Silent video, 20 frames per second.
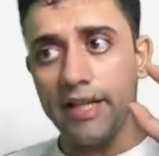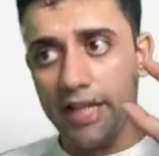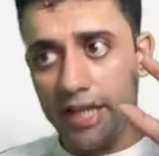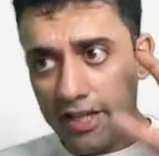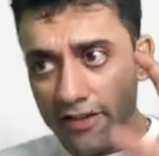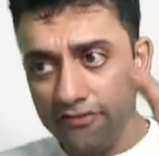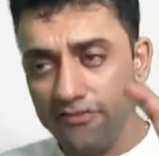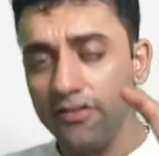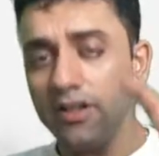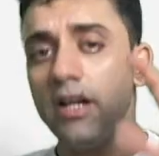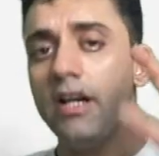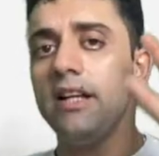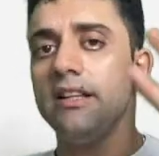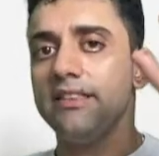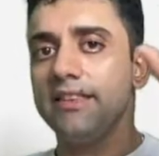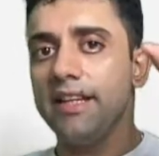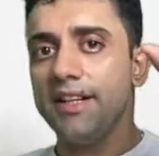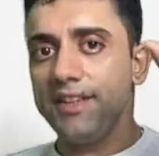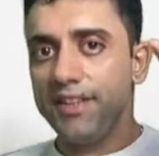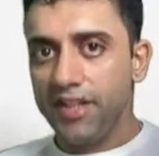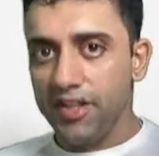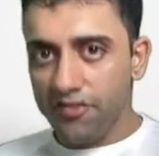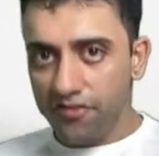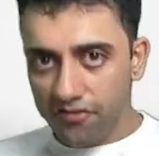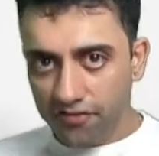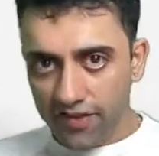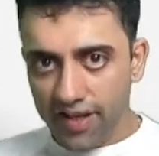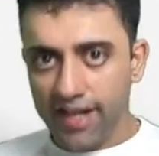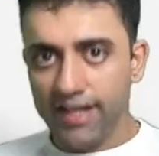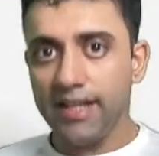If the
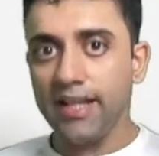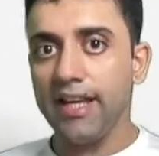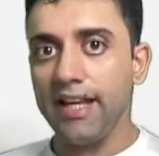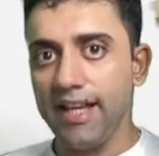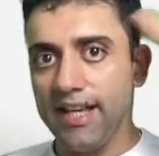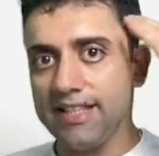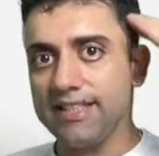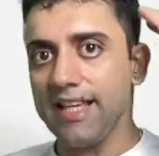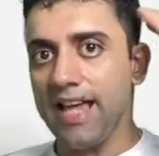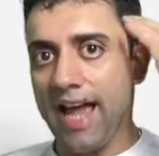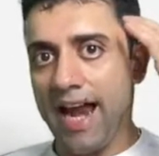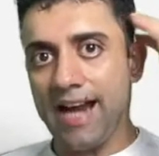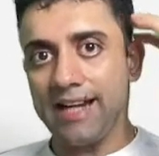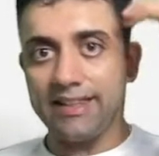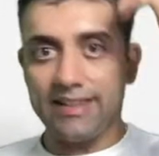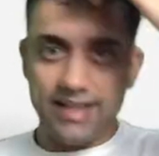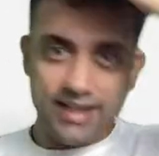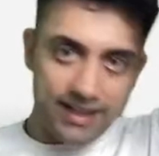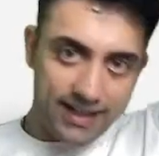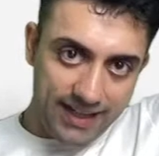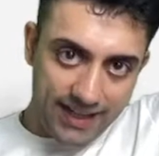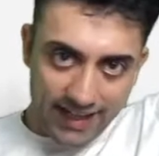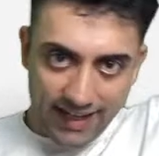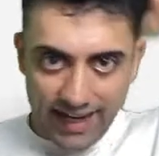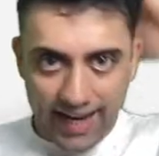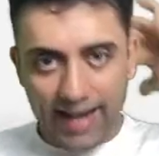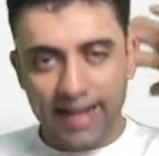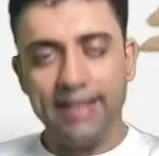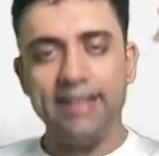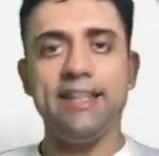defect is at the
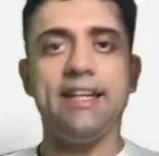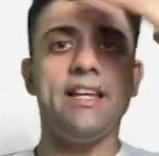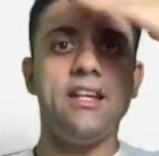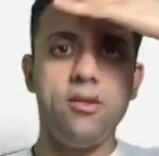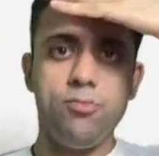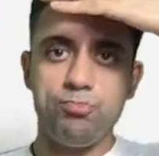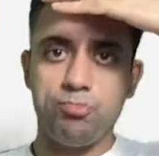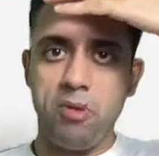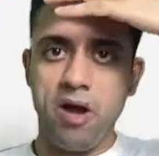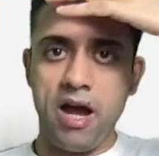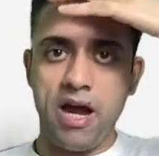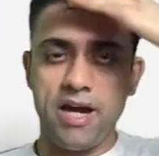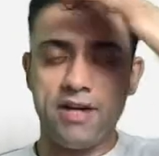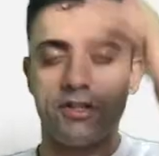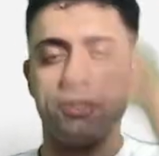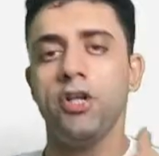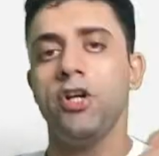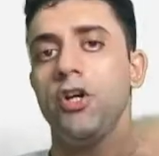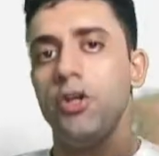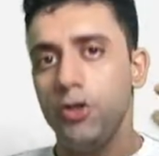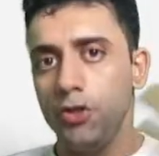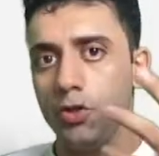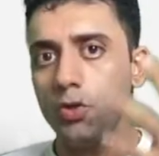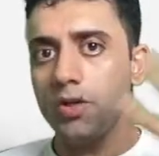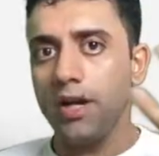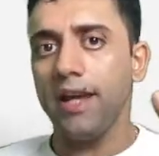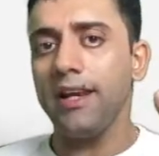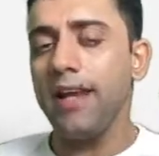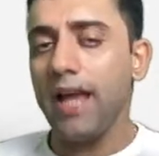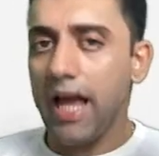cranial part, you
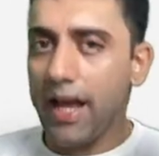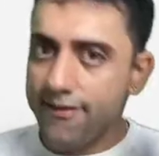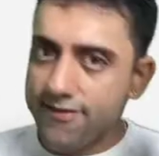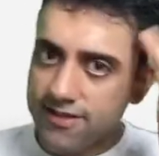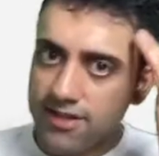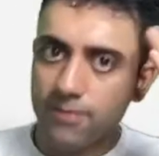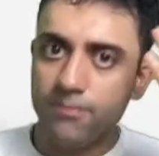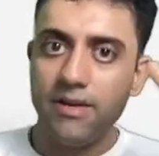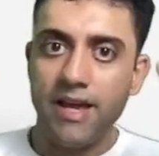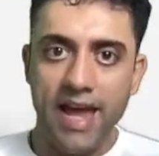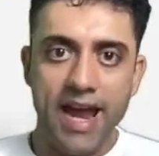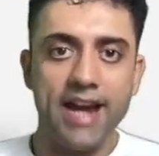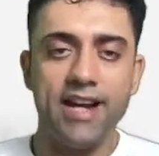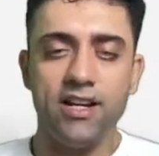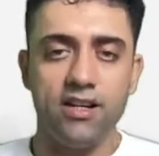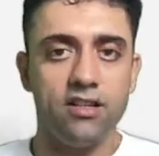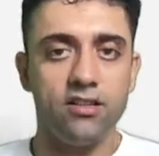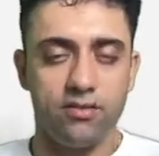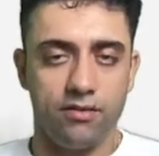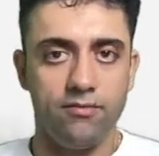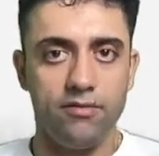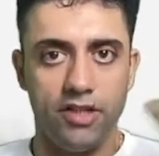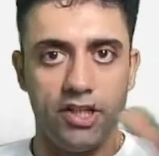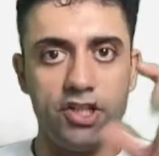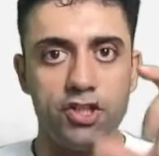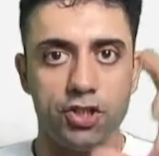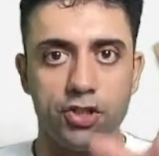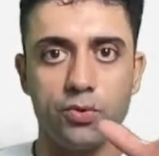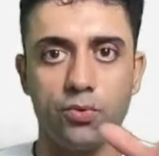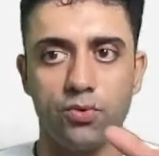can have some head
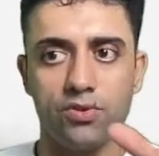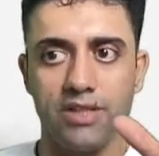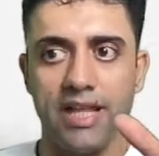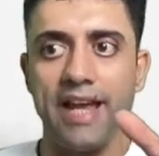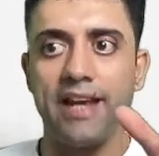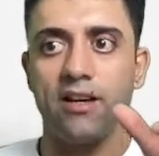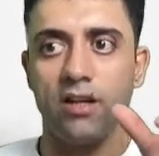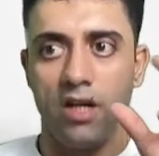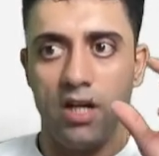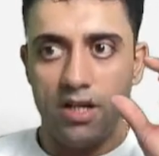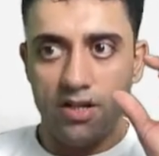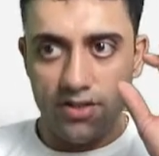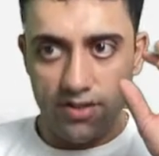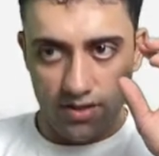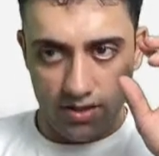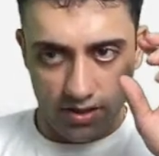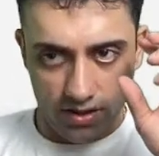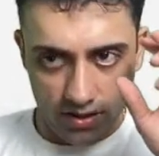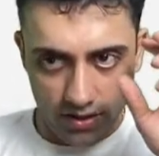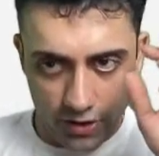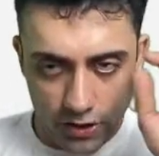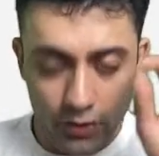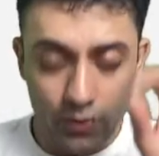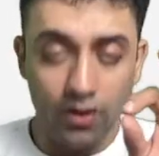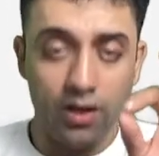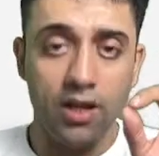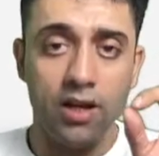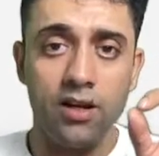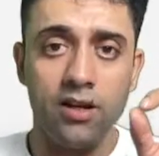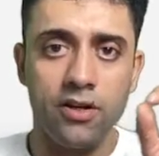issues like
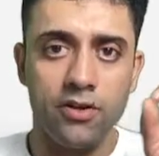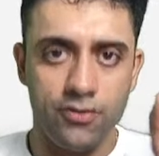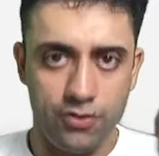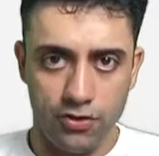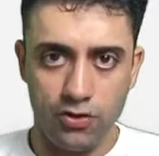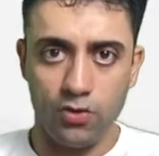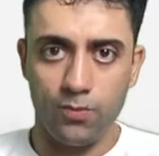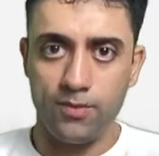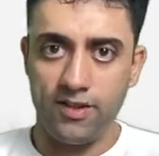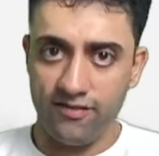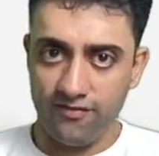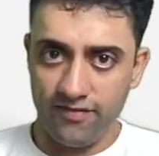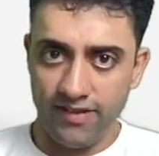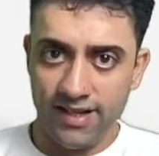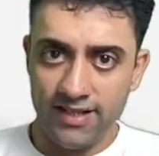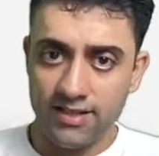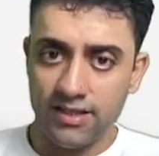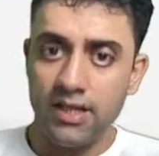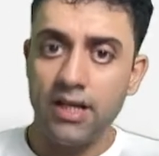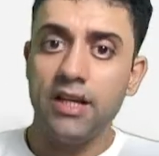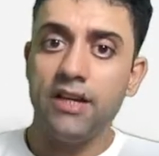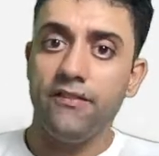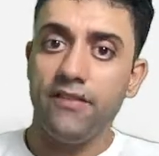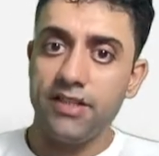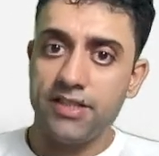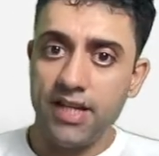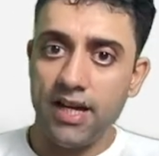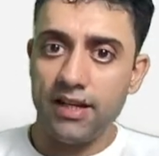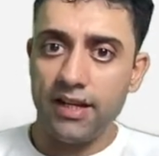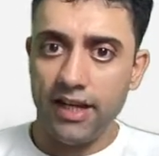neural tube defect,
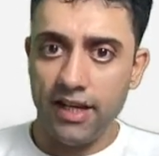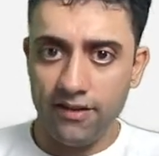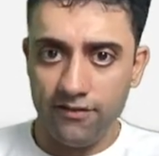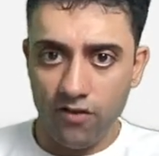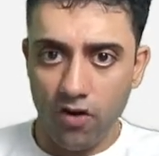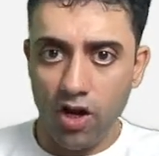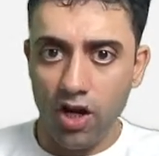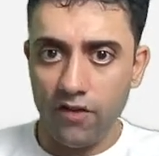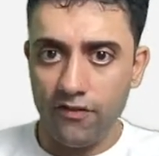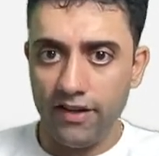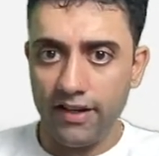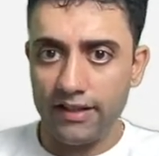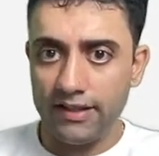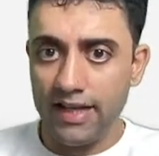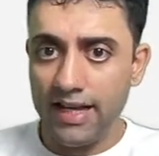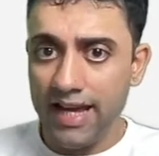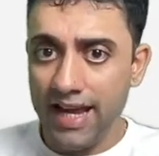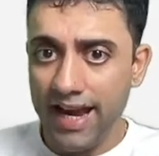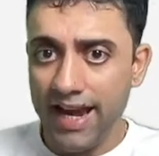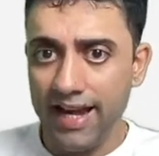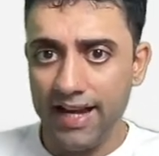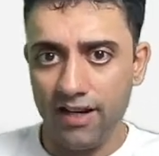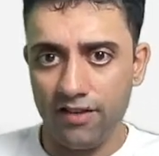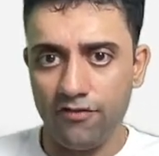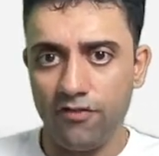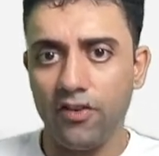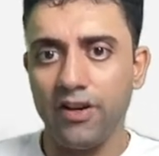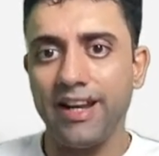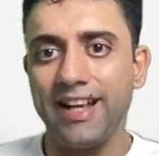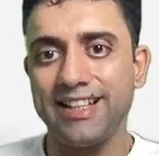which are involving the head.
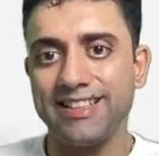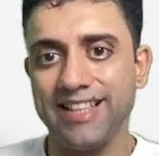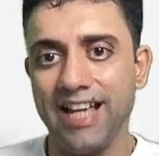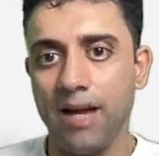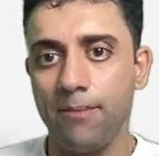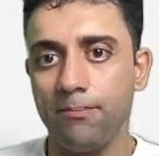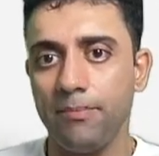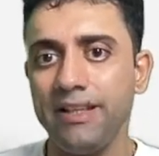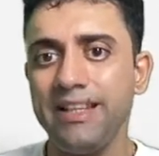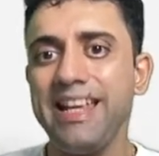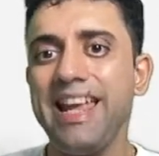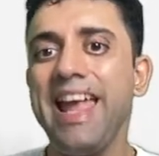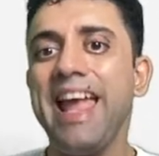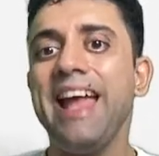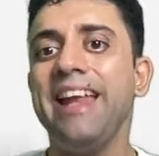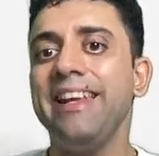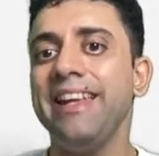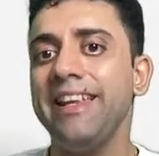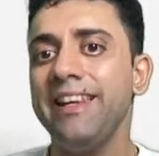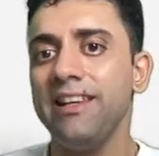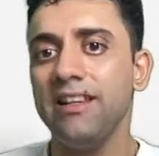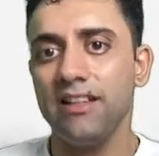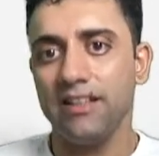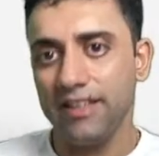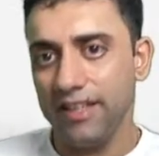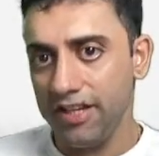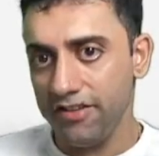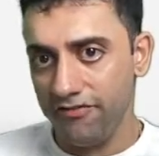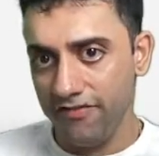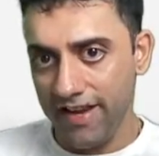For example,
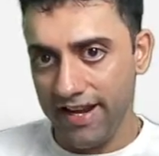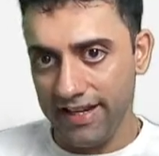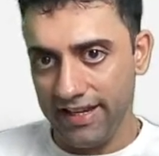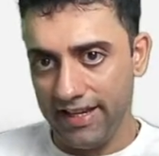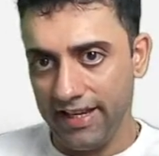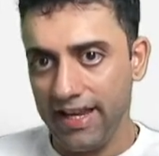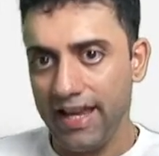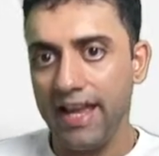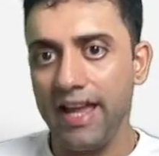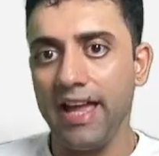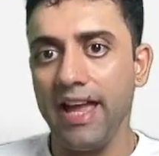anencephaly.